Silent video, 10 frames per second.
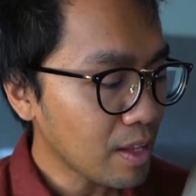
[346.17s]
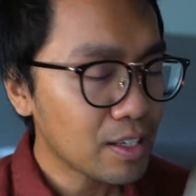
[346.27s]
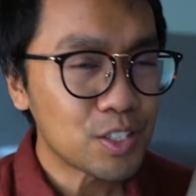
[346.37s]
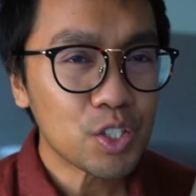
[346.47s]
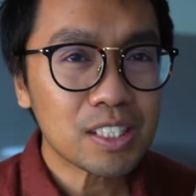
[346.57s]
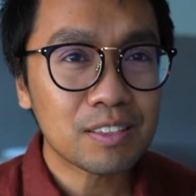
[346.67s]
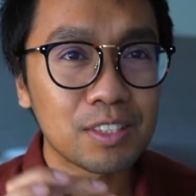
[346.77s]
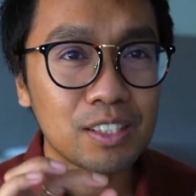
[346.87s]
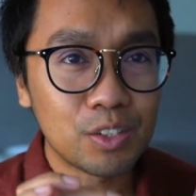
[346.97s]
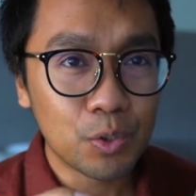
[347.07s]
just
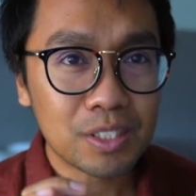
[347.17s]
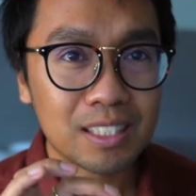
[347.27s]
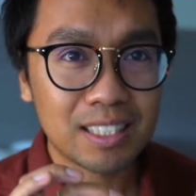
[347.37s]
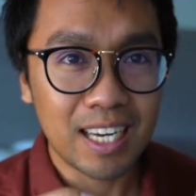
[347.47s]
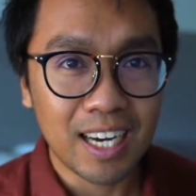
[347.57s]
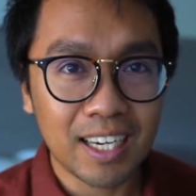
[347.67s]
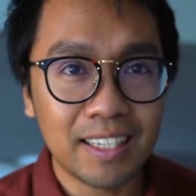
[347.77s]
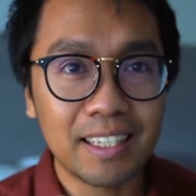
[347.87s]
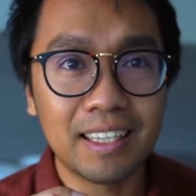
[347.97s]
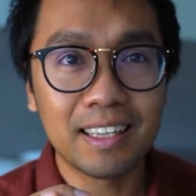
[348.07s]
those
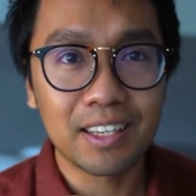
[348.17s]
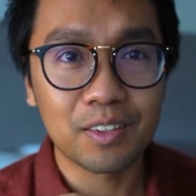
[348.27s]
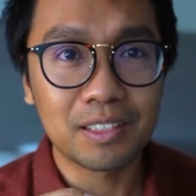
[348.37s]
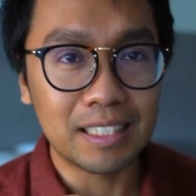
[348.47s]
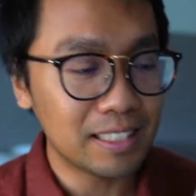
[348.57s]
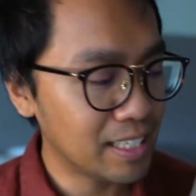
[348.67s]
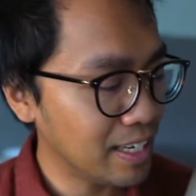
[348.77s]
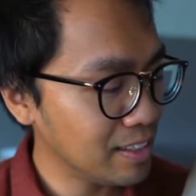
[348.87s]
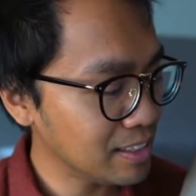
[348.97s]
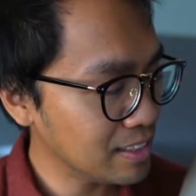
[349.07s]
tiny little
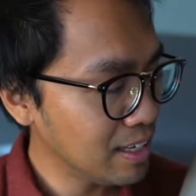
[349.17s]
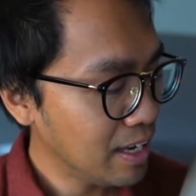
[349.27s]
details,